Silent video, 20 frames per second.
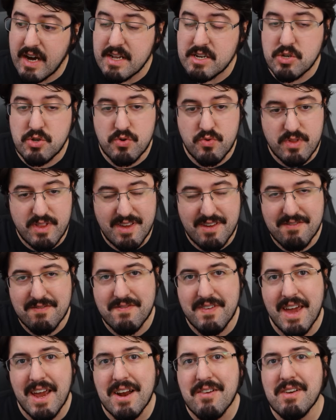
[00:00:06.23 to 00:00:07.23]
to the
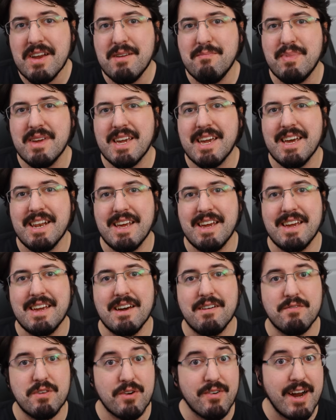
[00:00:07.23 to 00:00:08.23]
very beginning
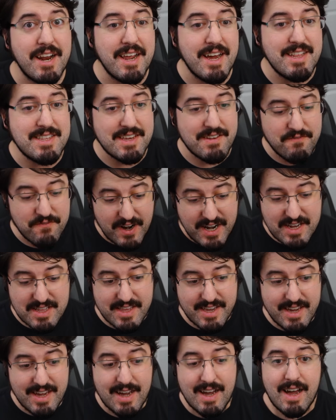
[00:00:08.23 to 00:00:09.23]
of the Grey Knights, and
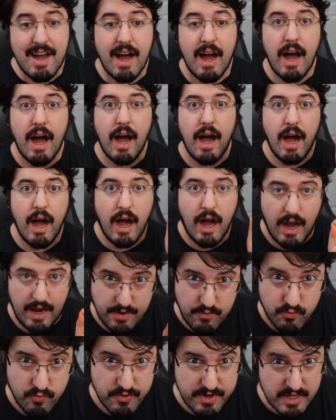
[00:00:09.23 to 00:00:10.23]
frankly, I
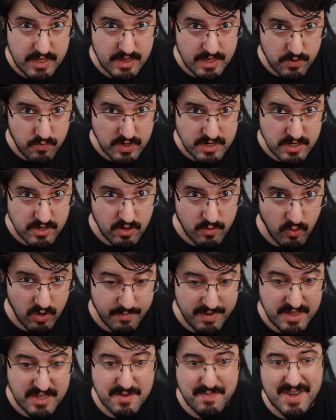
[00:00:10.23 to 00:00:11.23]
really want to know more
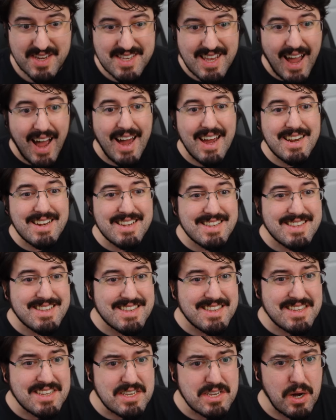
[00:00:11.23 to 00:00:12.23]
about this because I
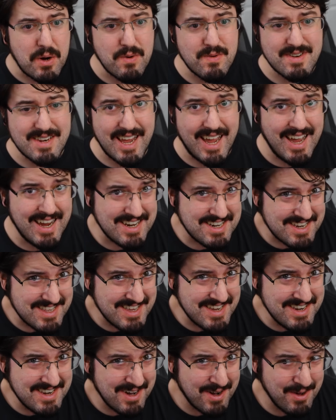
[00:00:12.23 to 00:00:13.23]
don't
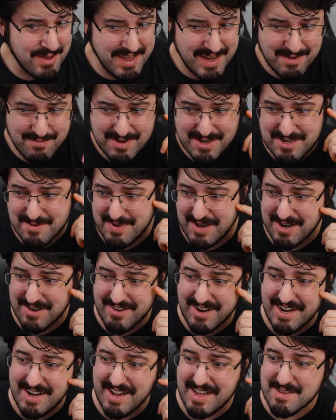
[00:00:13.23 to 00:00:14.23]
actually know that much about
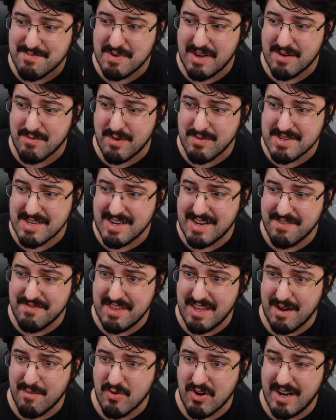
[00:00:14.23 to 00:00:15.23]
Grey Knights beyond what was in If
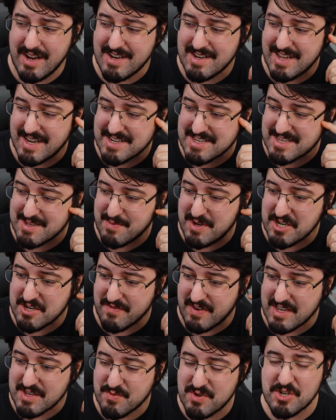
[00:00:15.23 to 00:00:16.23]
the Emperor Had a Text-to-Speech
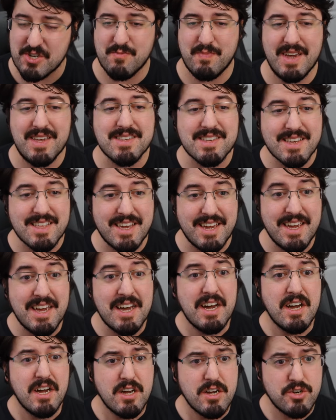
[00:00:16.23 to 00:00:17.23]
Device, which is basically,
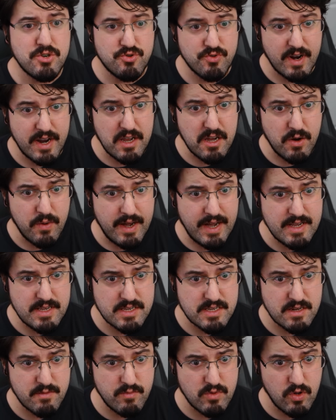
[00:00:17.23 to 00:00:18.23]
Draco has
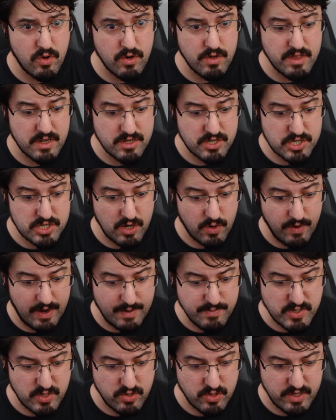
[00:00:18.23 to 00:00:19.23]
some lore that is so
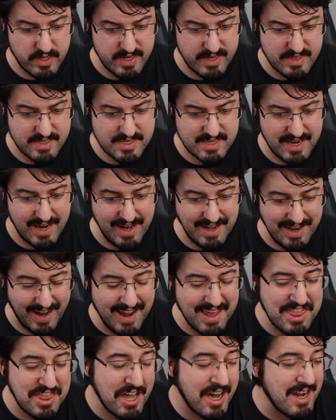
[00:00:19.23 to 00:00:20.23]
absolutely insane, I
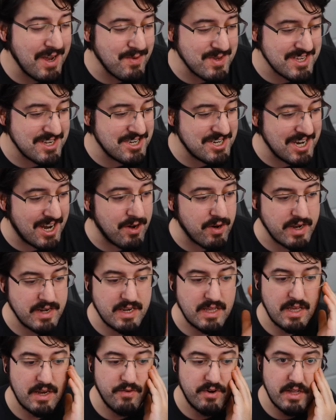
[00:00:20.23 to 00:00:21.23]
thought it was a joke
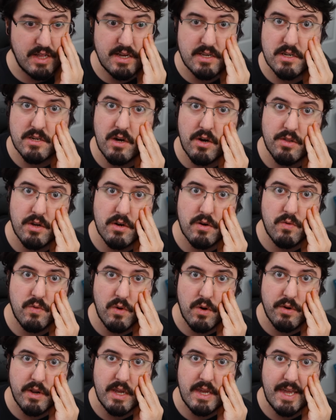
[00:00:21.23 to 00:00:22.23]
until I realized, no, they're
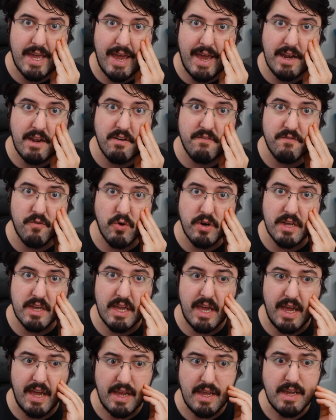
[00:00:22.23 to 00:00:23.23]
quoting canon
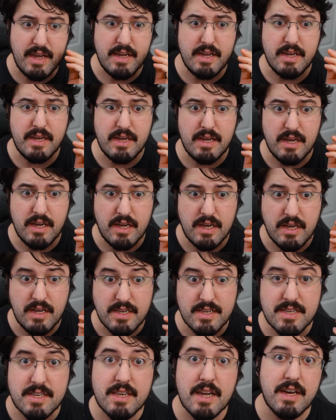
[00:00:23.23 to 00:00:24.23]
40k.
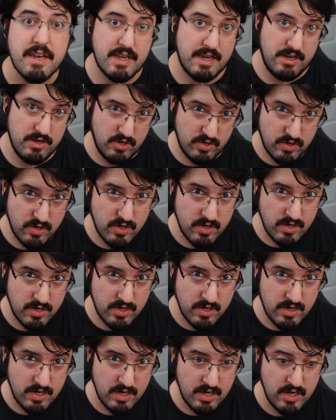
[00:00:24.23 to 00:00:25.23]
Sun Eater.
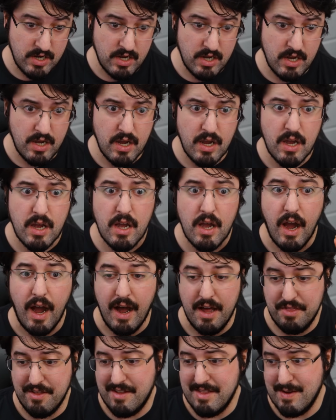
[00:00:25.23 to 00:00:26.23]

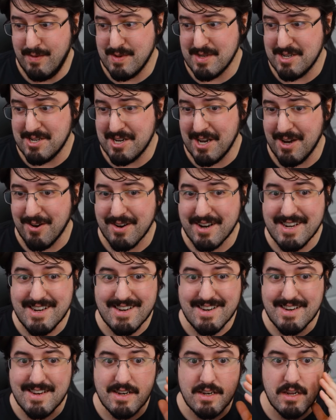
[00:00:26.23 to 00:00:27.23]
I thought that was a joke.
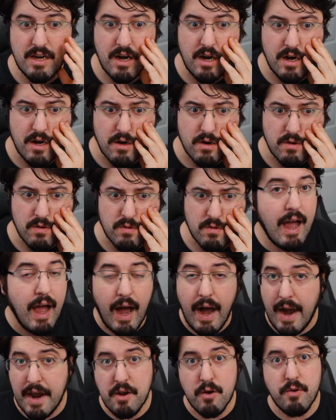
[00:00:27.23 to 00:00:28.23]
No,
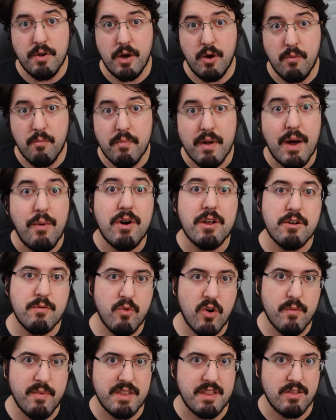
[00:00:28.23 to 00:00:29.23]
I don't know. But I want to know
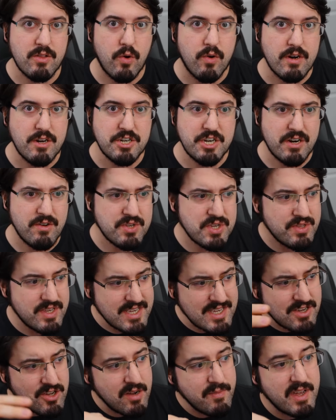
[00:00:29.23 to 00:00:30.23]
more about the lore in general. So this
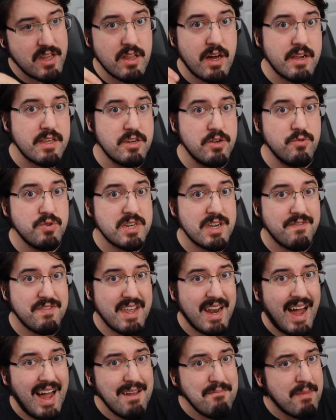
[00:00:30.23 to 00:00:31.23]
is going to be a lot of new stuff that
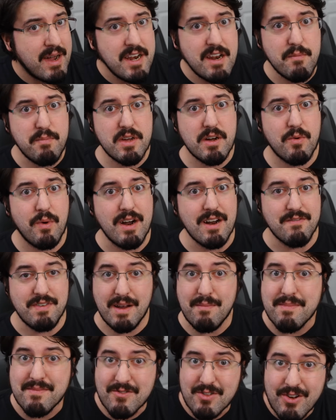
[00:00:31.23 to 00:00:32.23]
I might not be aware of. And
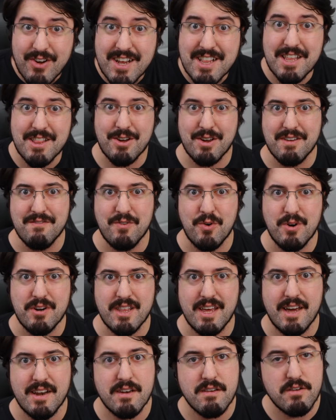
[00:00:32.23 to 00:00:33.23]
I'm really looking forward to
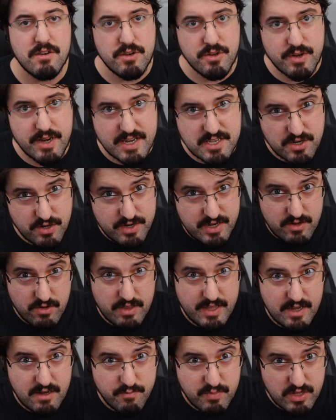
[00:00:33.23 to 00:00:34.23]
that. You guys know the deal.
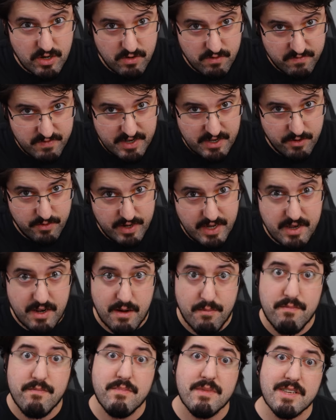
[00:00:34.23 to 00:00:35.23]
Link below video. Hit it up.
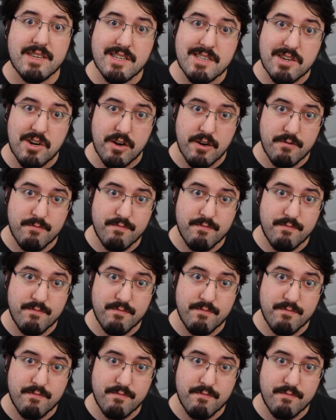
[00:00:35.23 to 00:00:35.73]
Let's get started.